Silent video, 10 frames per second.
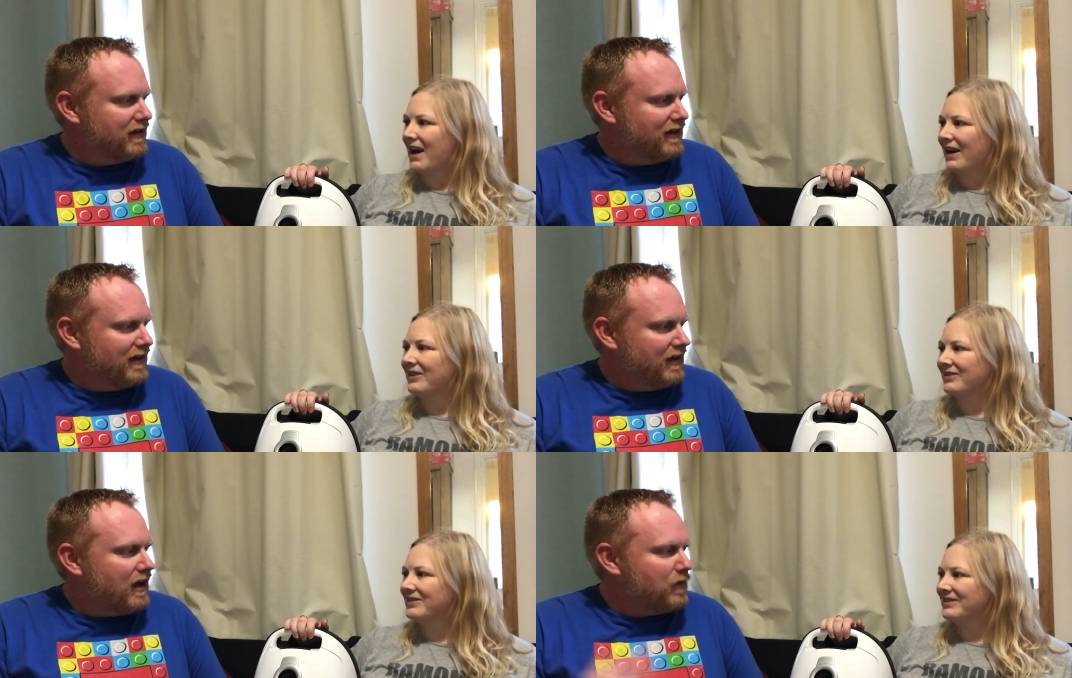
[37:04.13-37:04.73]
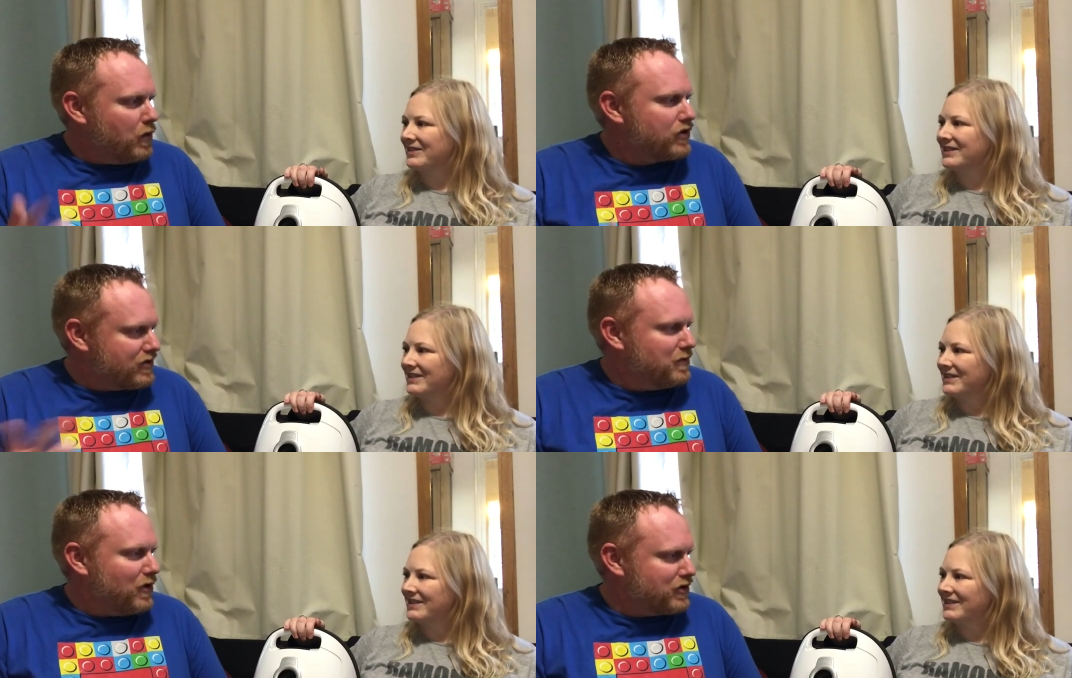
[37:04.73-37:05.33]
Speaker 1: Yeah. And watch
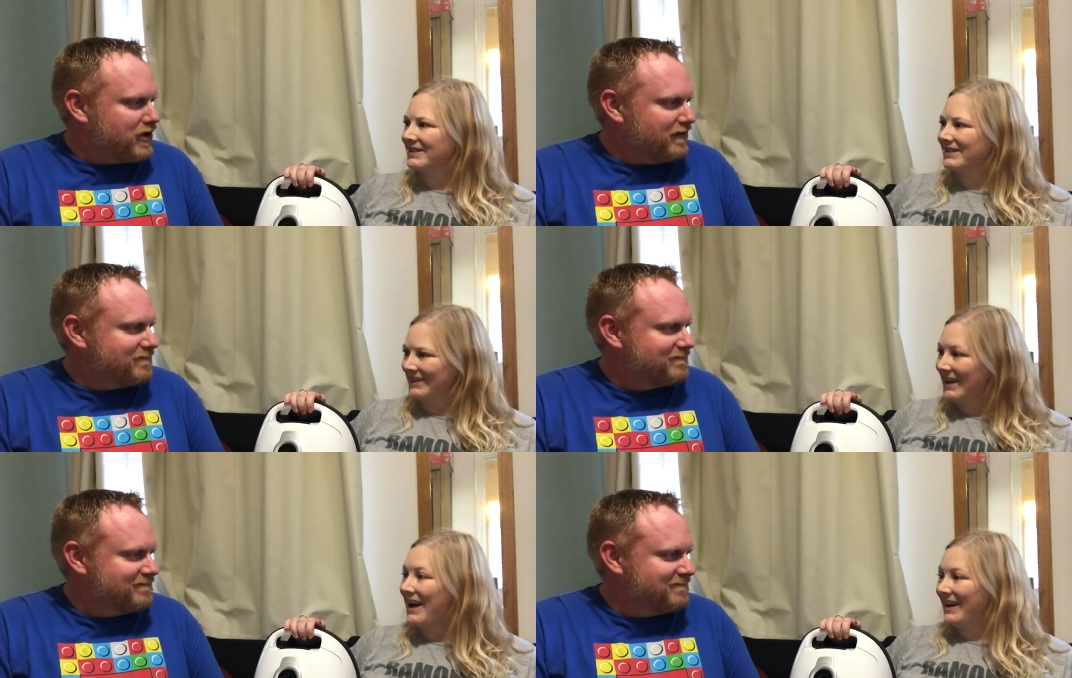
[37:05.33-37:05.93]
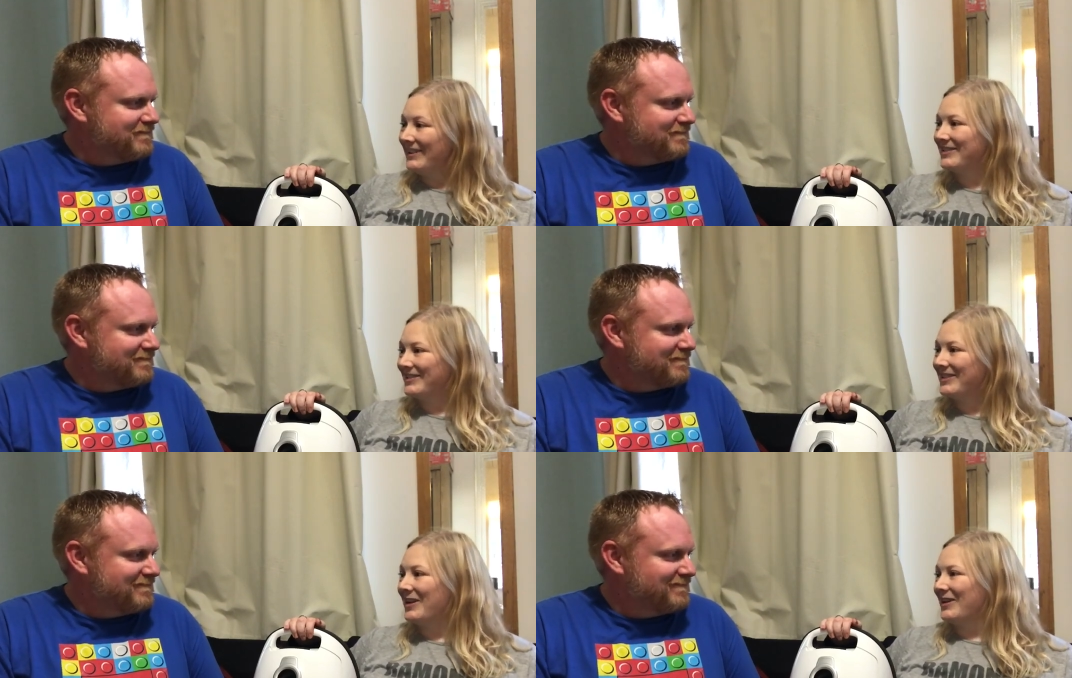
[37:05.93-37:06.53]
the washing.
Speaker 2: Yeah.
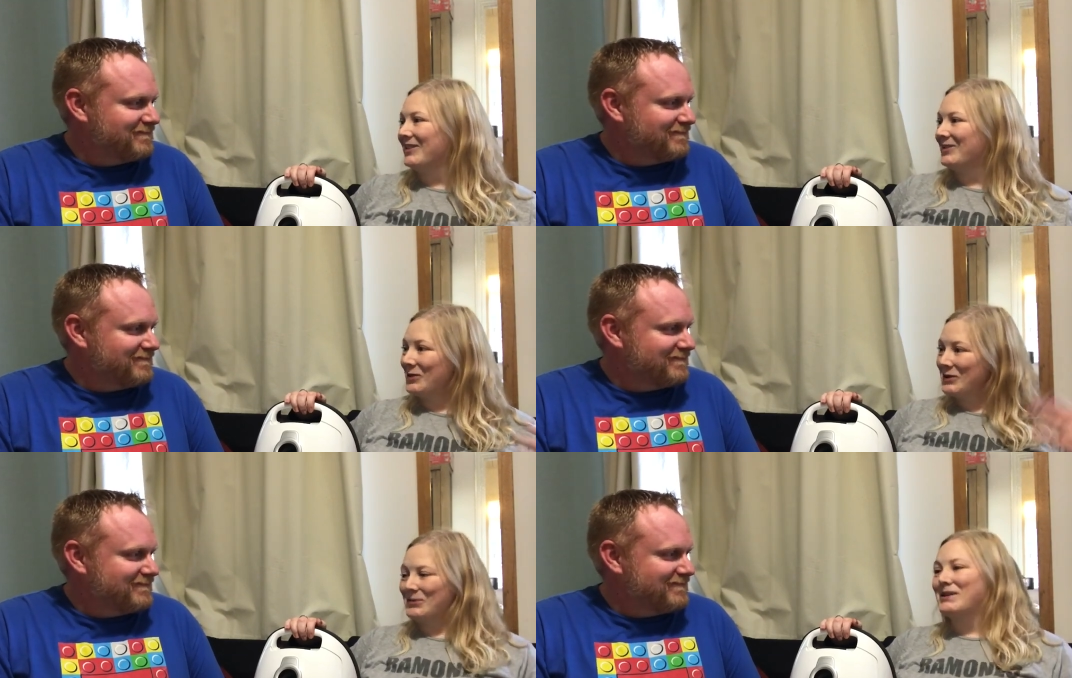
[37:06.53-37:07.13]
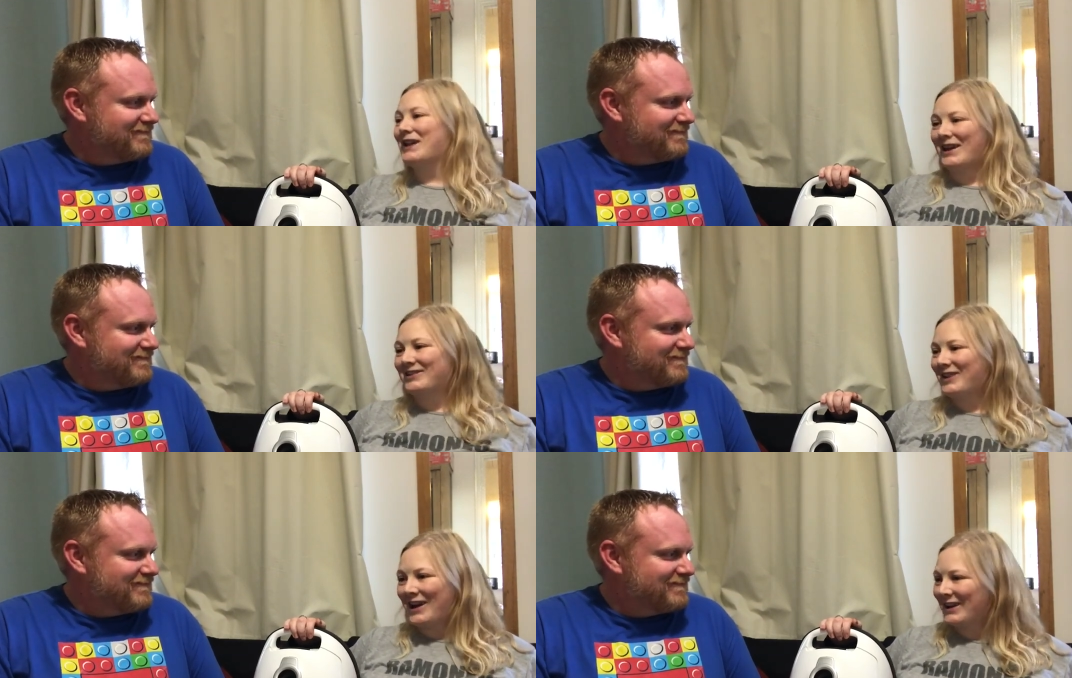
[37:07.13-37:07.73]
So it's always been that
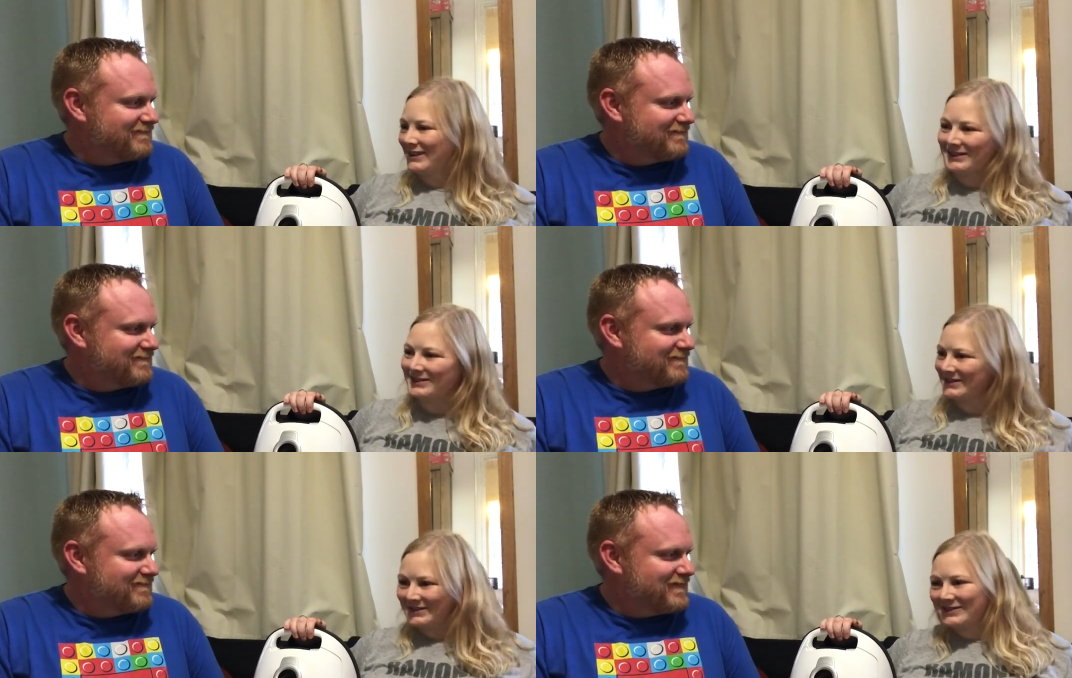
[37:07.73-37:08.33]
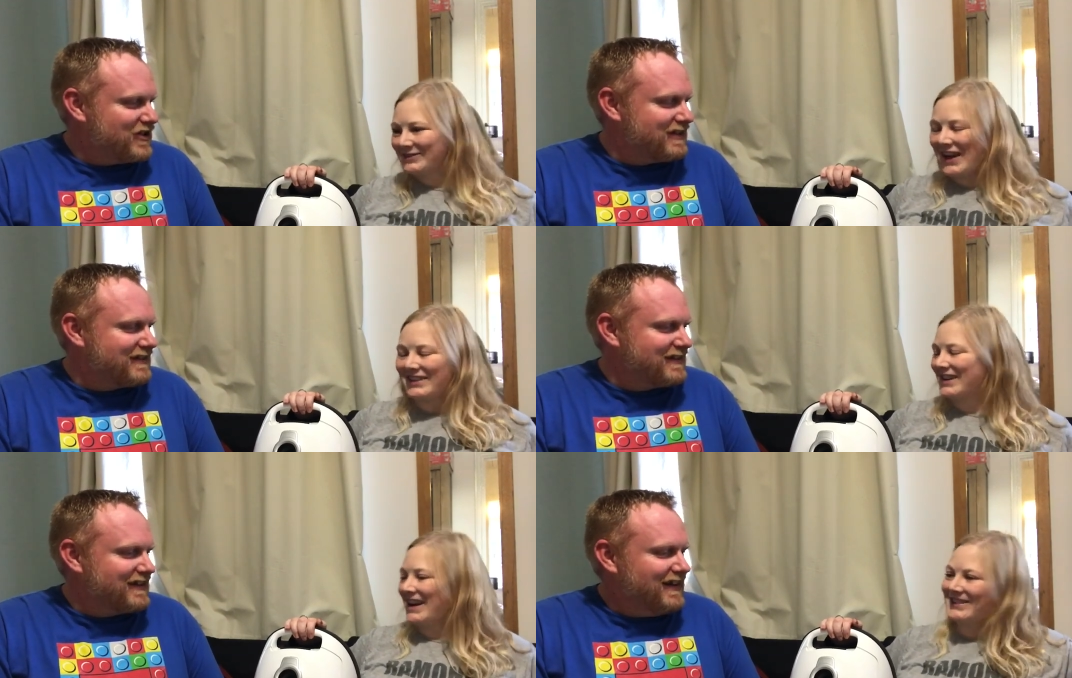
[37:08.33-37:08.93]
slight
Speaker 1: Just
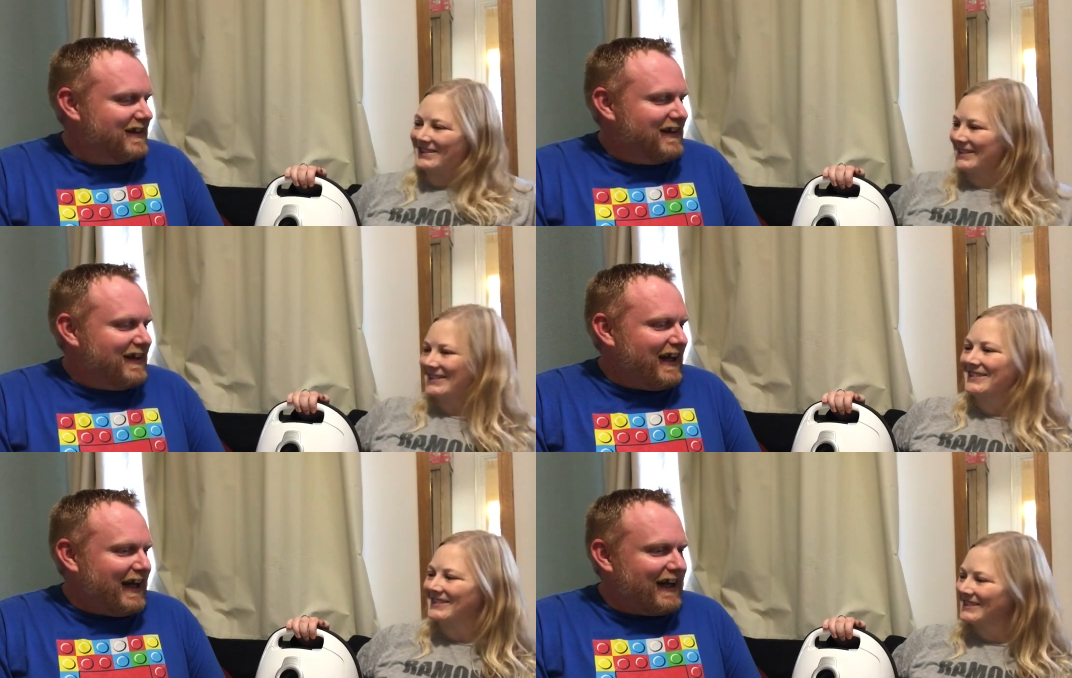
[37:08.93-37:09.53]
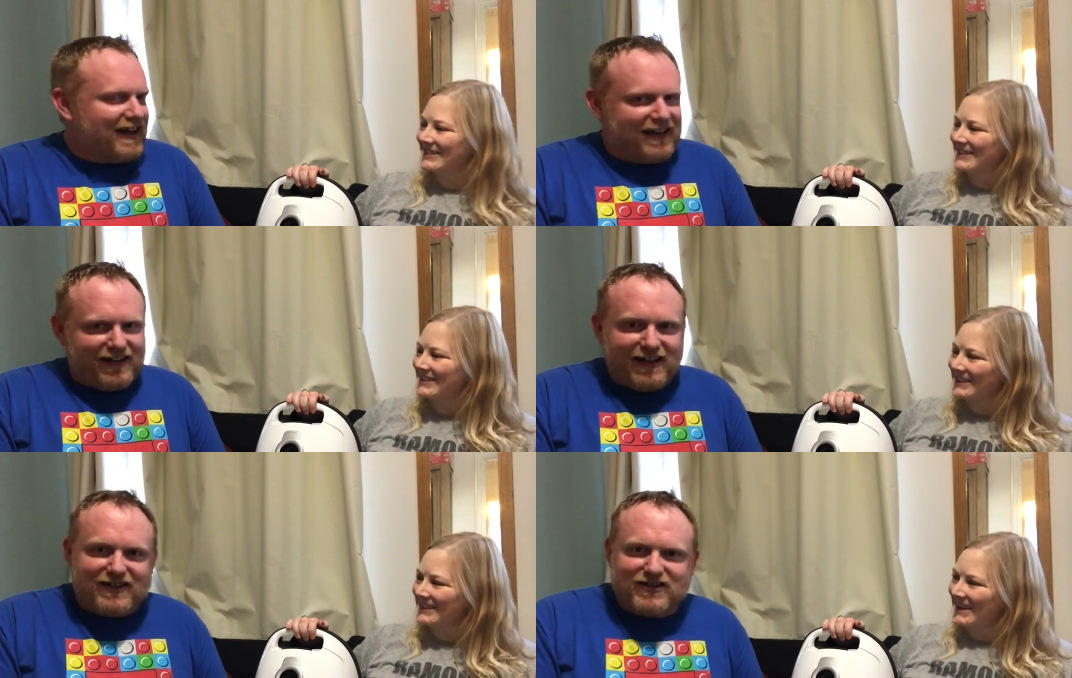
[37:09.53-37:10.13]
fascination,
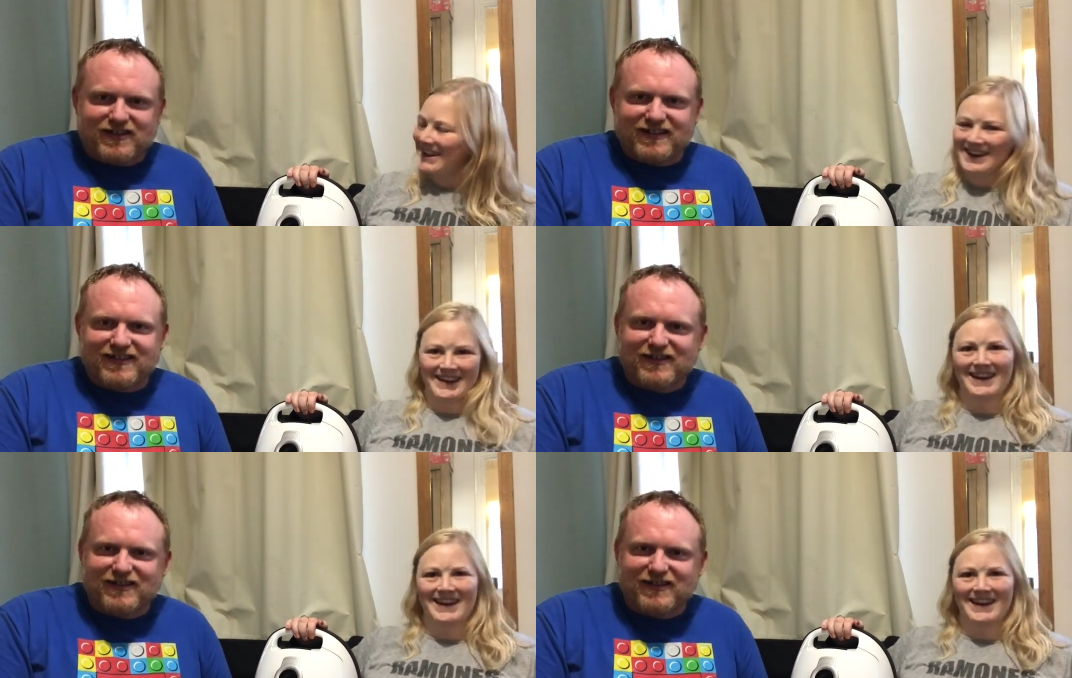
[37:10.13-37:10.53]
inclination